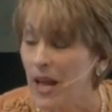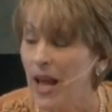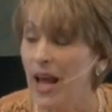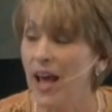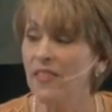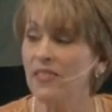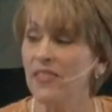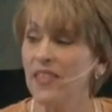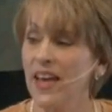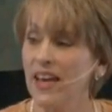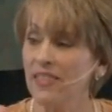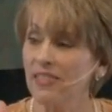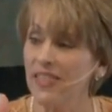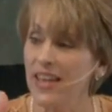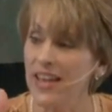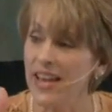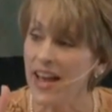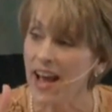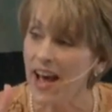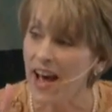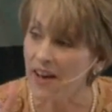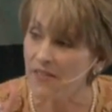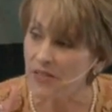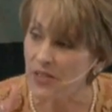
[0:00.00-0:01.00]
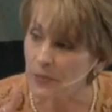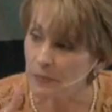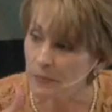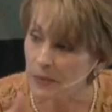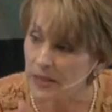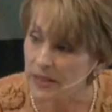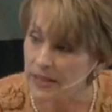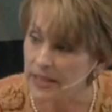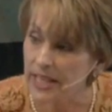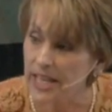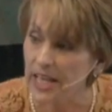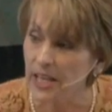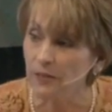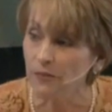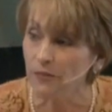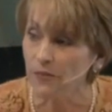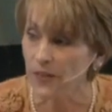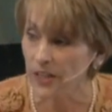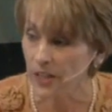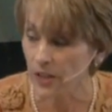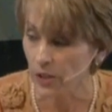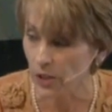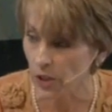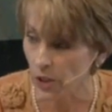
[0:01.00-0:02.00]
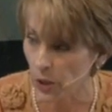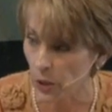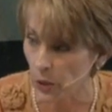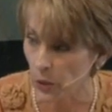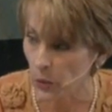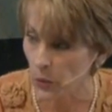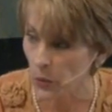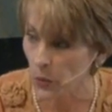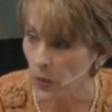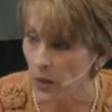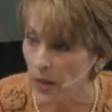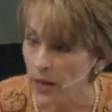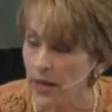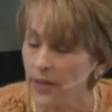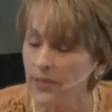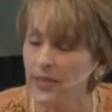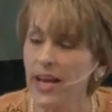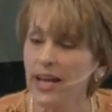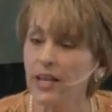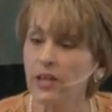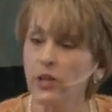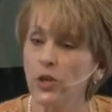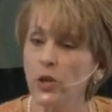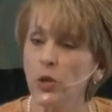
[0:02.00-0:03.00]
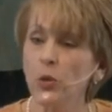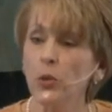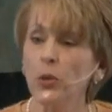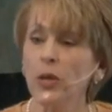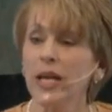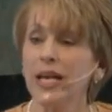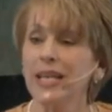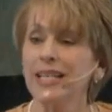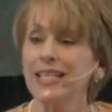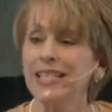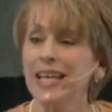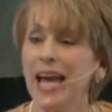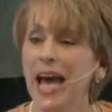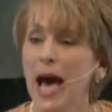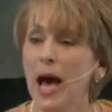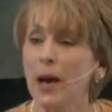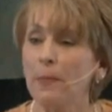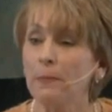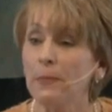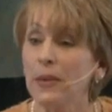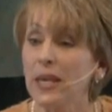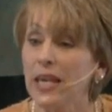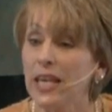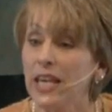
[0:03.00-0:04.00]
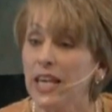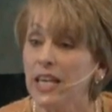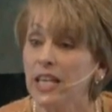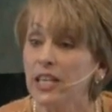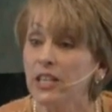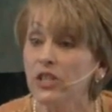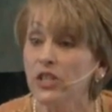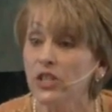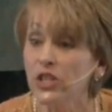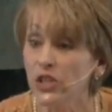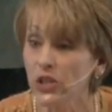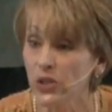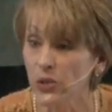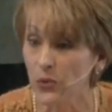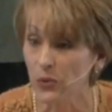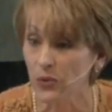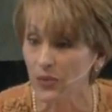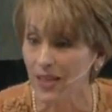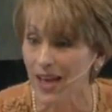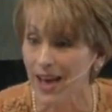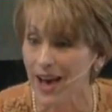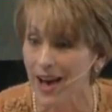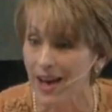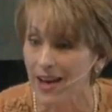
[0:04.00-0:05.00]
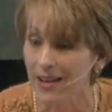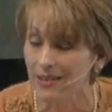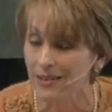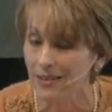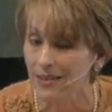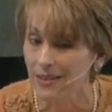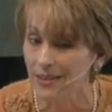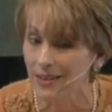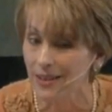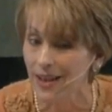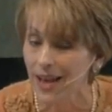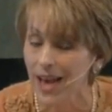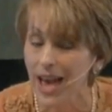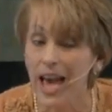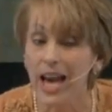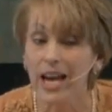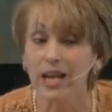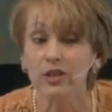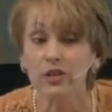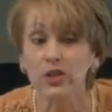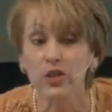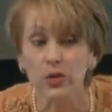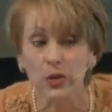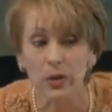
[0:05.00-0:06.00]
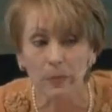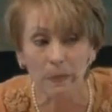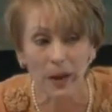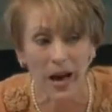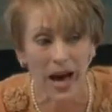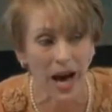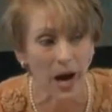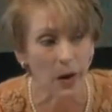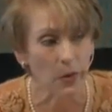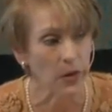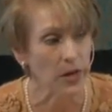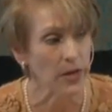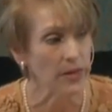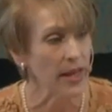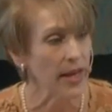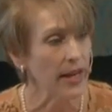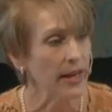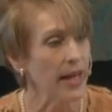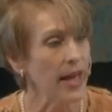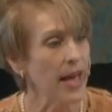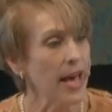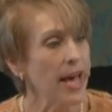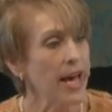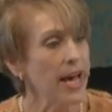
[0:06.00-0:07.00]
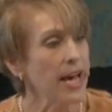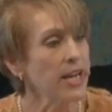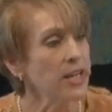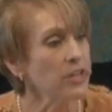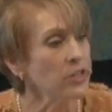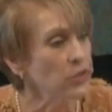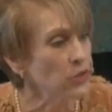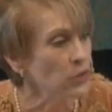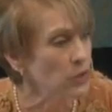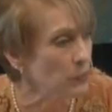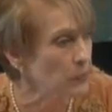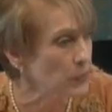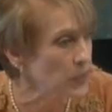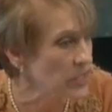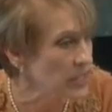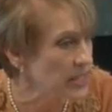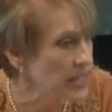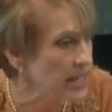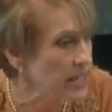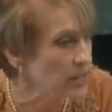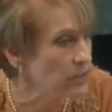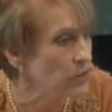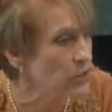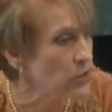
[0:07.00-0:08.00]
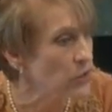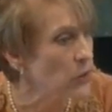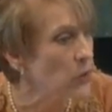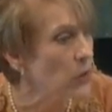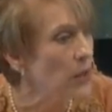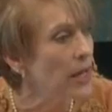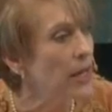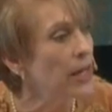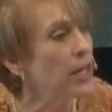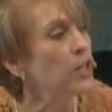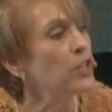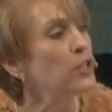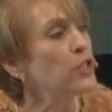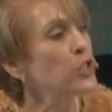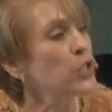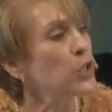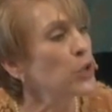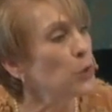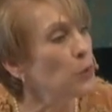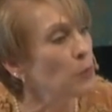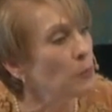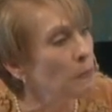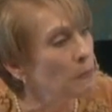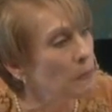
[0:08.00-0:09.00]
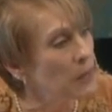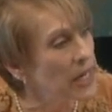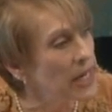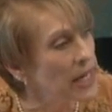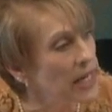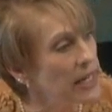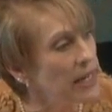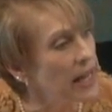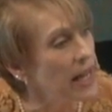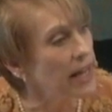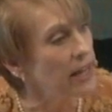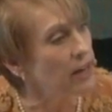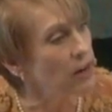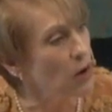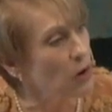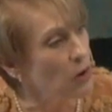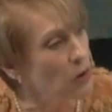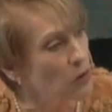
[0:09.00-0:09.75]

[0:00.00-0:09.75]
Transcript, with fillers: and that they have the belief in you that you can tap into that extra power, that extra potential to meet and